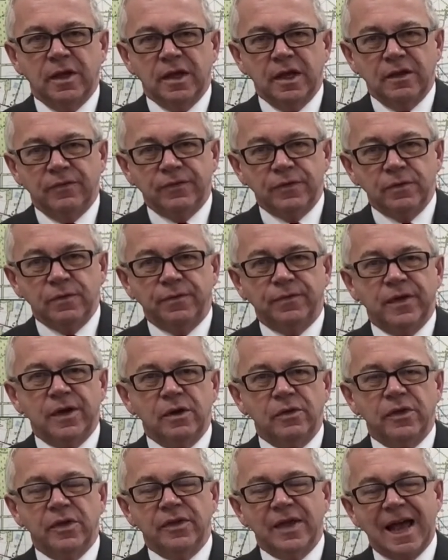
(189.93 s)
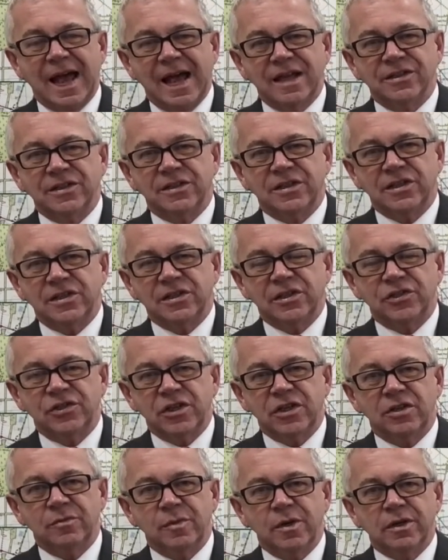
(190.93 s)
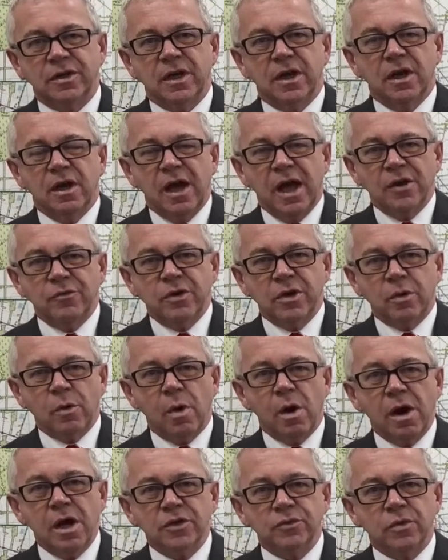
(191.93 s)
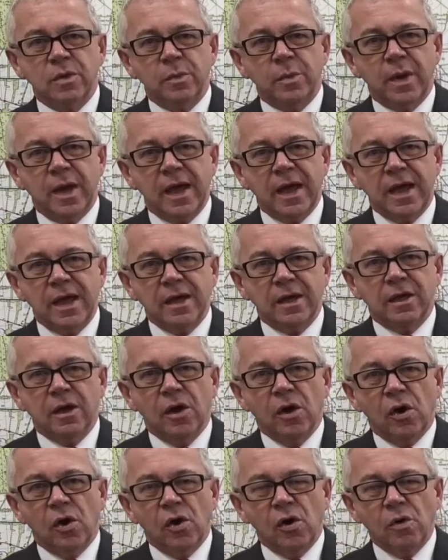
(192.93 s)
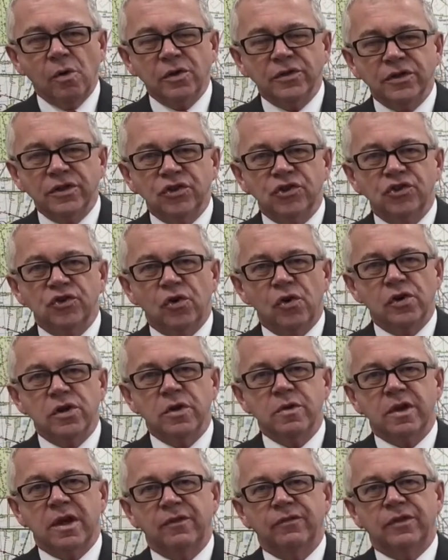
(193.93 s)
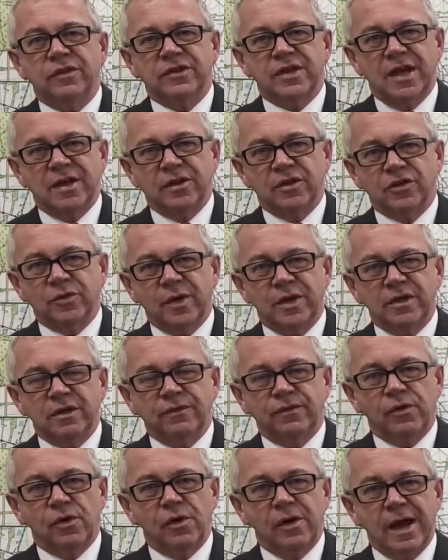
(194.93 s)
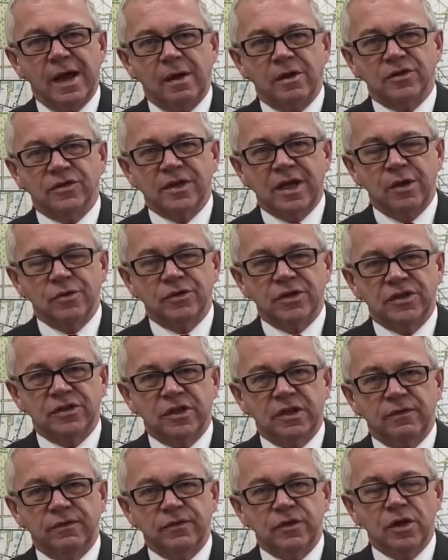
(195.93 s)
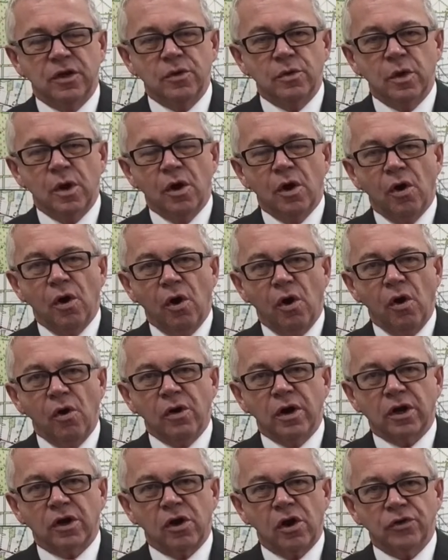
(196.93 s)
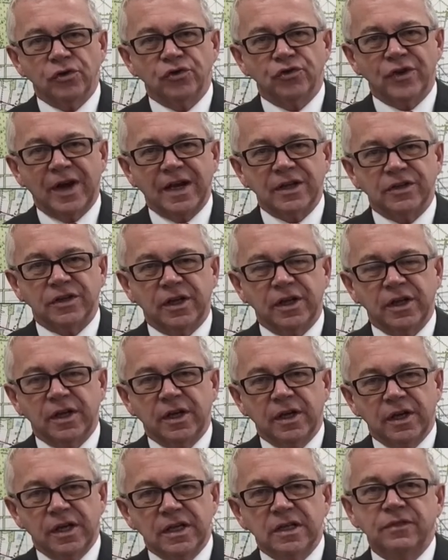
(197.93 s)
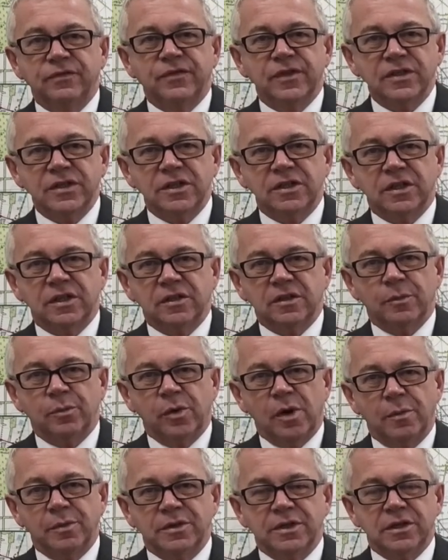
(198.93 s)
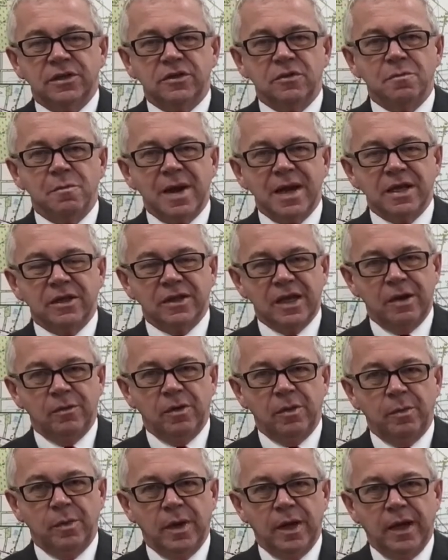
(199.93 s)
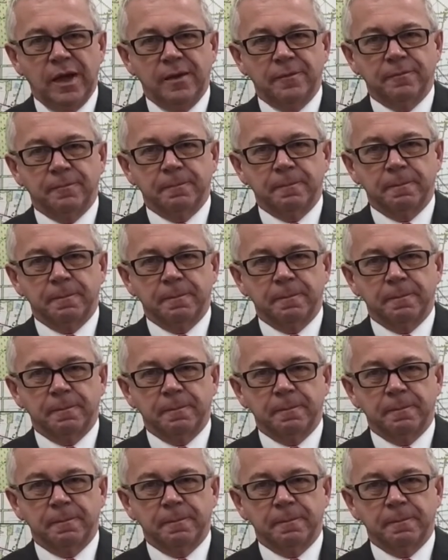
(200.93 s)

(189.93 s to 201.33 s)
If you feel that the hazard is legitimate and requires repair, always ensure you give the tenant 24 hours notice if you or a contractor is visiting the property to make their repair.